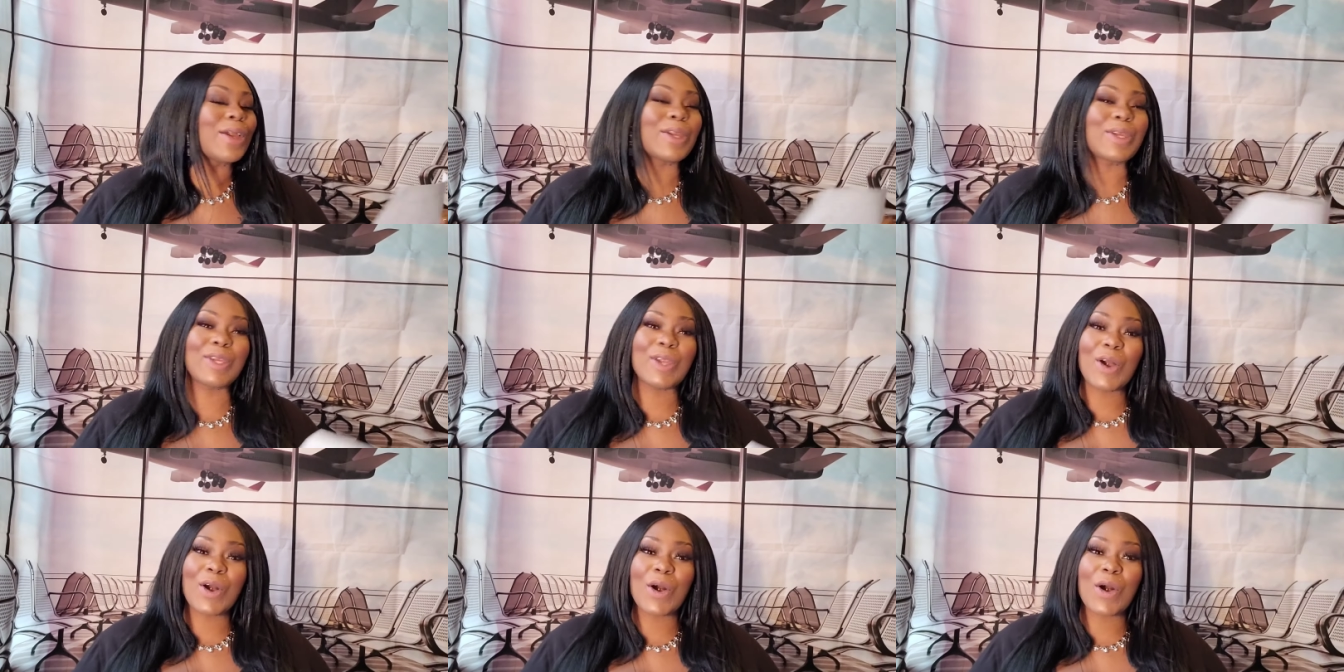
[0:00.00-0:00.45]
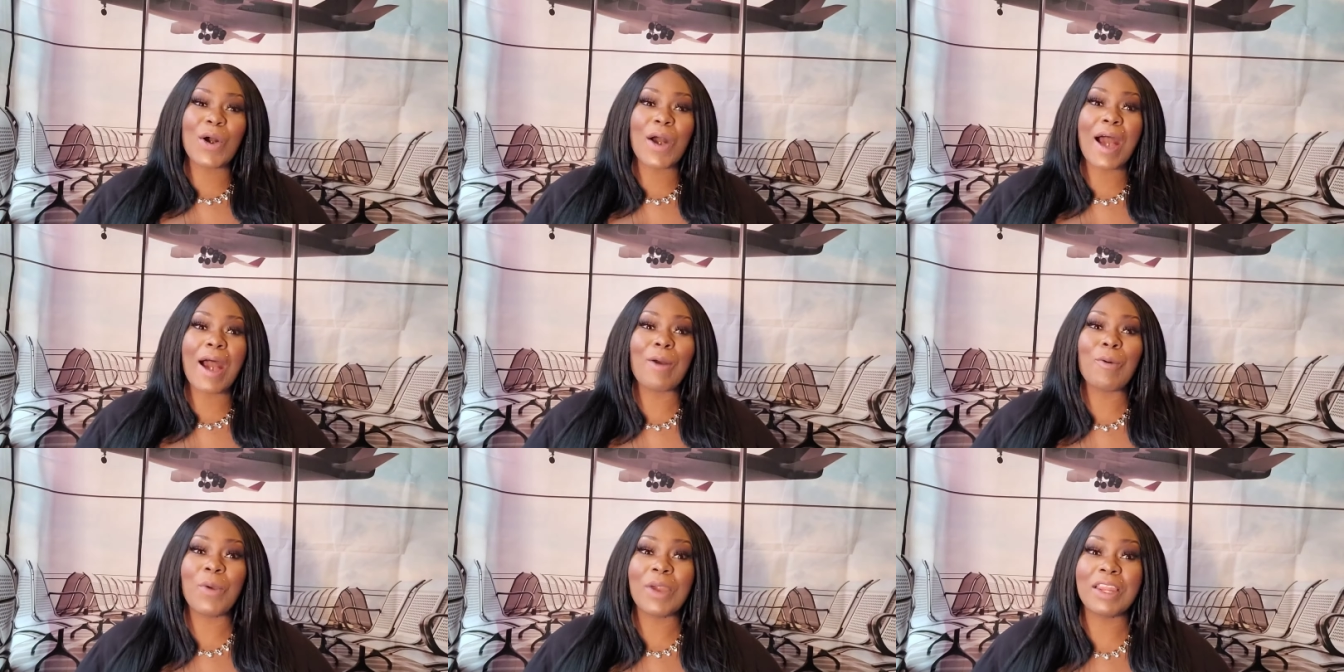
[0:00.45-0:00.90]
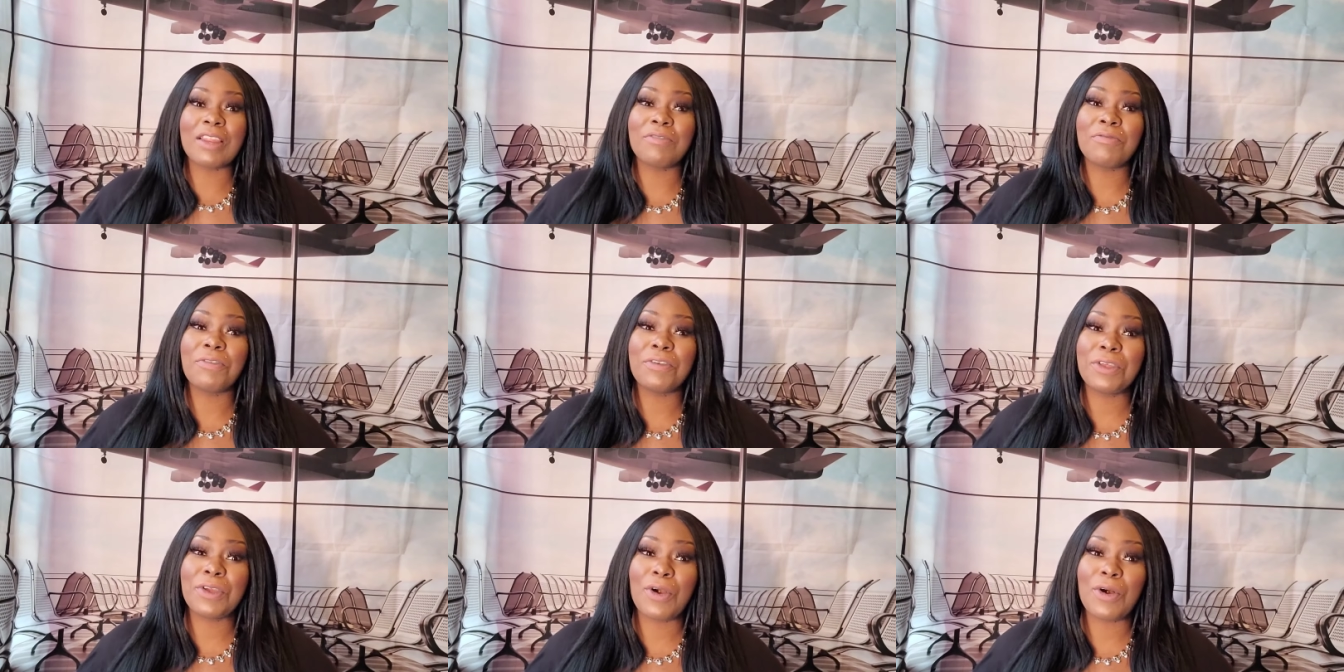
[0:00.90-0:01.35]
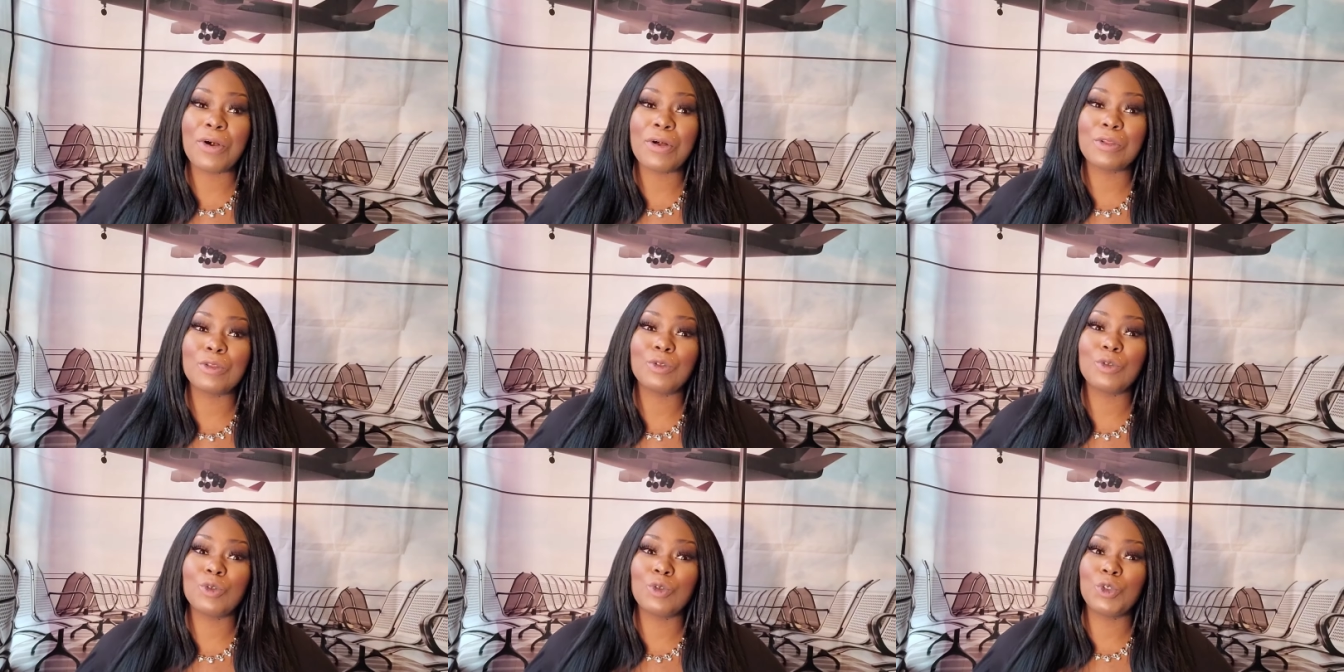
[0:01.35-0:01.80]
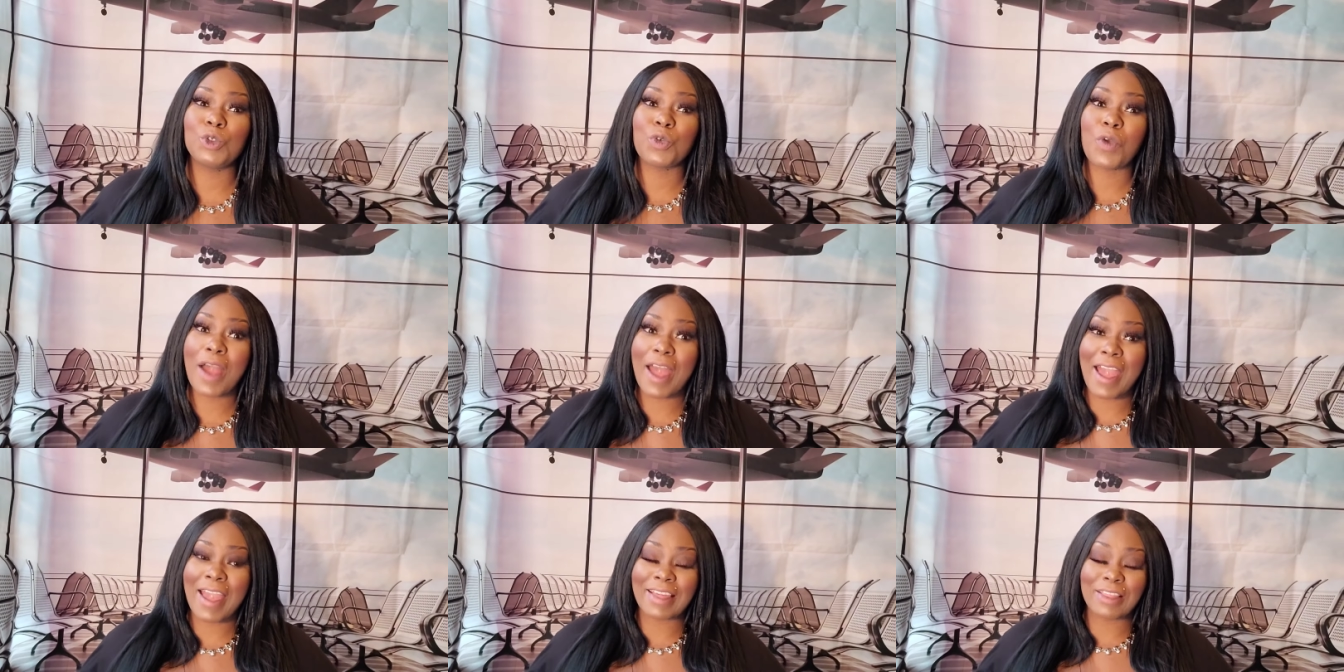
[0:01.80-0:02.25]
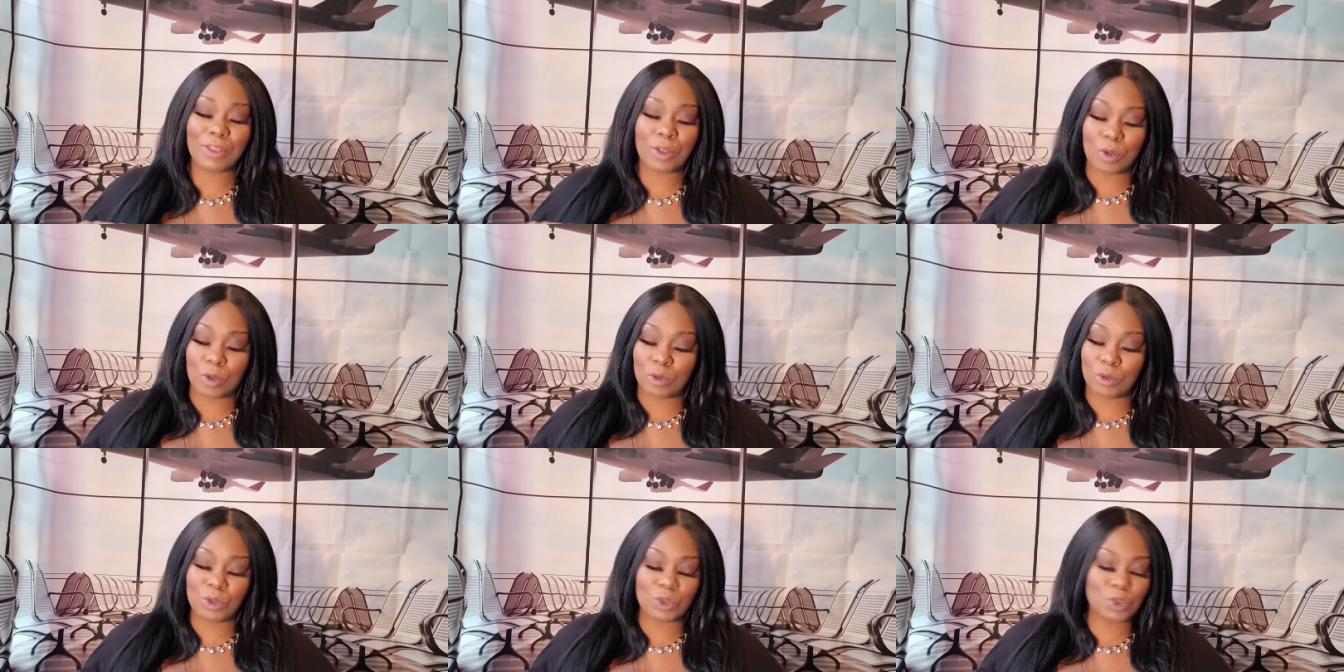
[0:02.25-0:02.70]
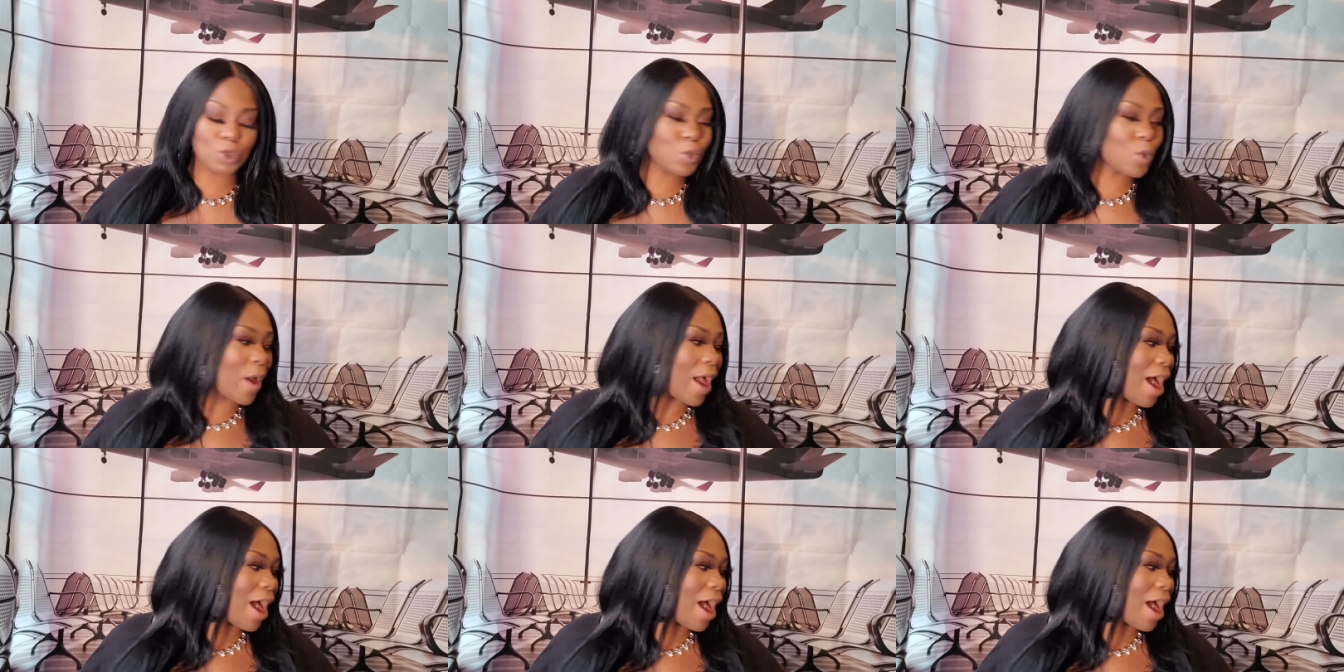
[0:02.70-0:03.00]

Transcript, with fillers: y'all i waited for y'all to try those two